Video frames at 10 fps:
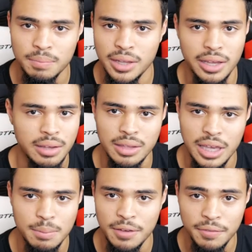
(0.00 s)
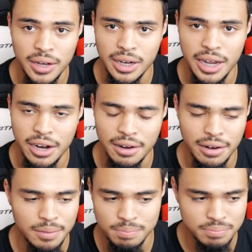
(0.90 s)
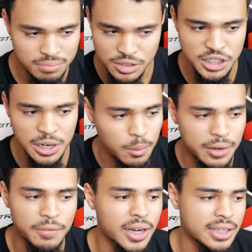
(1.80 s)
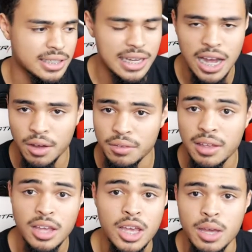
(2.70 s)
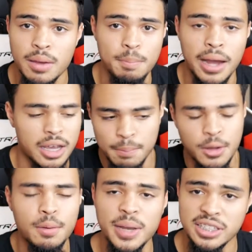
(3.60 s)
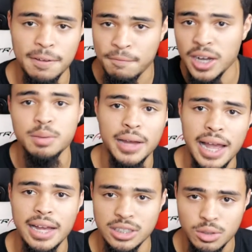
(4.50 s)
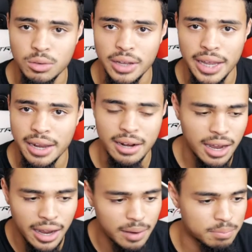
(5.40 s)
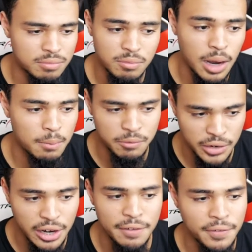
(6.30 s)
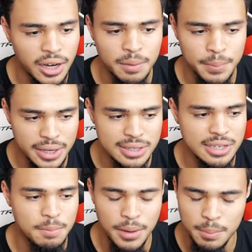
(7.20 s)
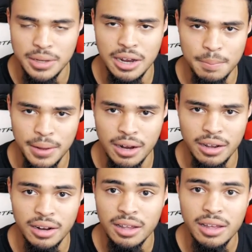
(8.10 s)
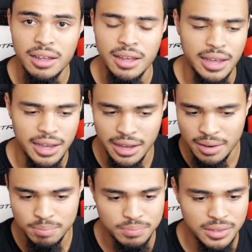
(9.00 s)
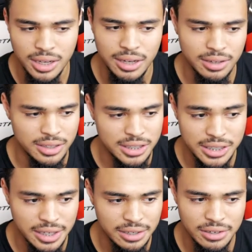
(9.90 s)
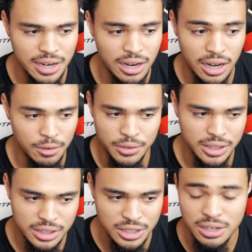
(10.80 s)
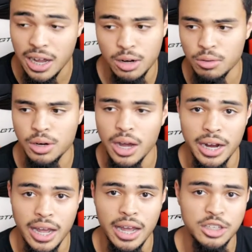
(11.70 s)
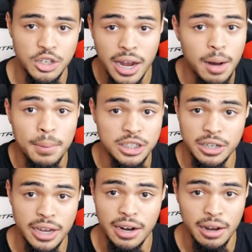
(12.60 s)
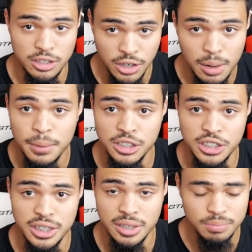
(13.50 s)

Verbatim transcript: It gave me a fucking error. Shit went fucking south. My computer basically fucked my asshole, and I'm very fucking pissed and bummed out about it. And shit, dude, I really didn't. I don't know. I tried a bunch of shit.